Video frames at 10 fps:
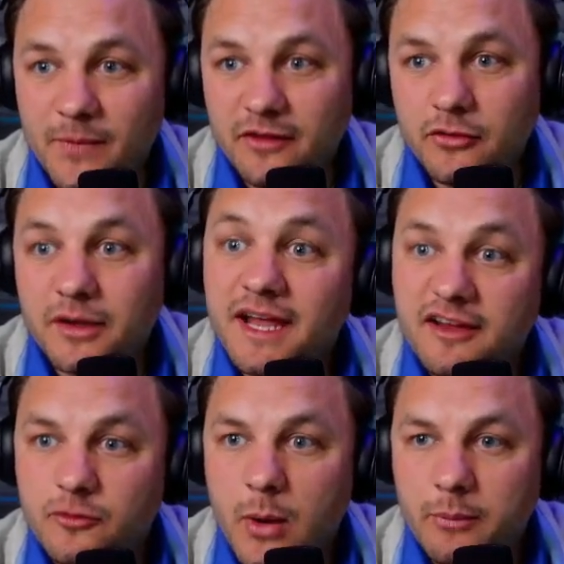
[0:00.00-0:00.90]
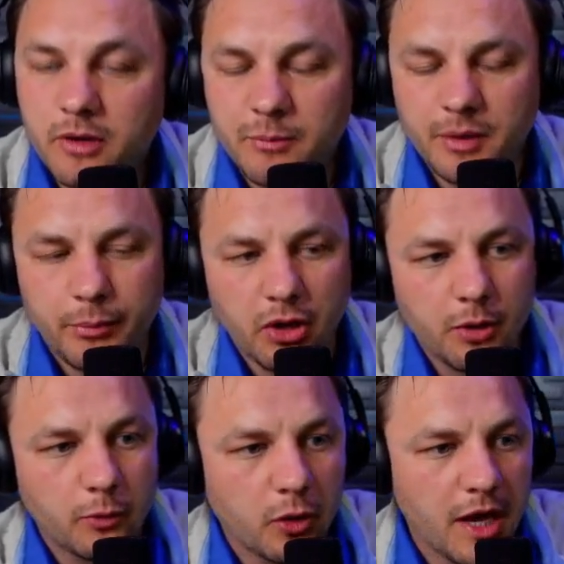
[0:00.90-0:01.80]
And so Hideki's probably going to be a player
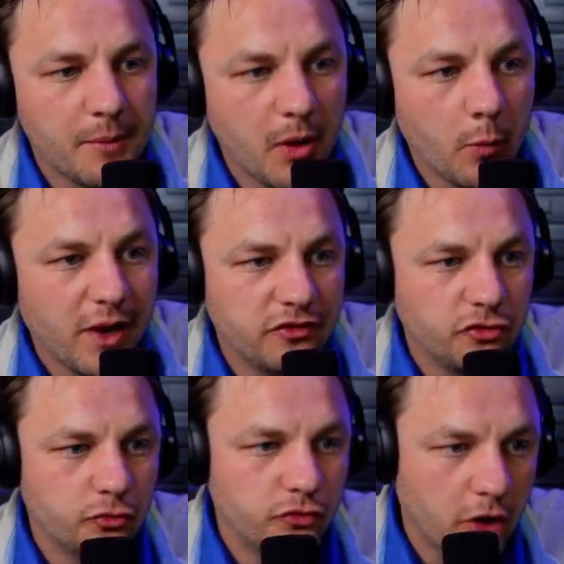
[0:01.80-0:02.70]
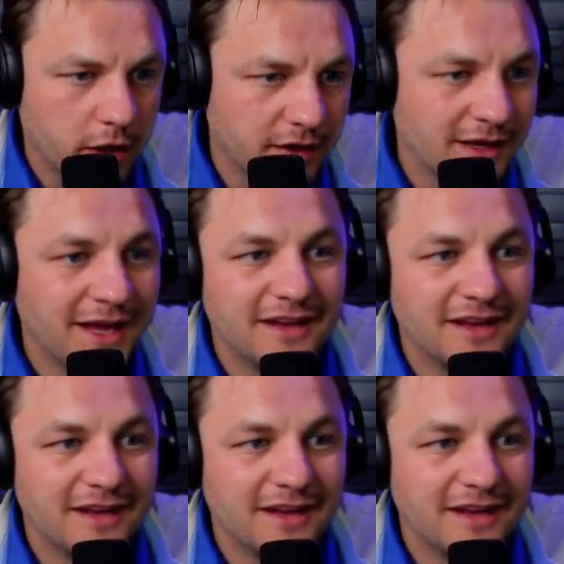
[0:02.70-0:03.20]
I'm going out of my way to target.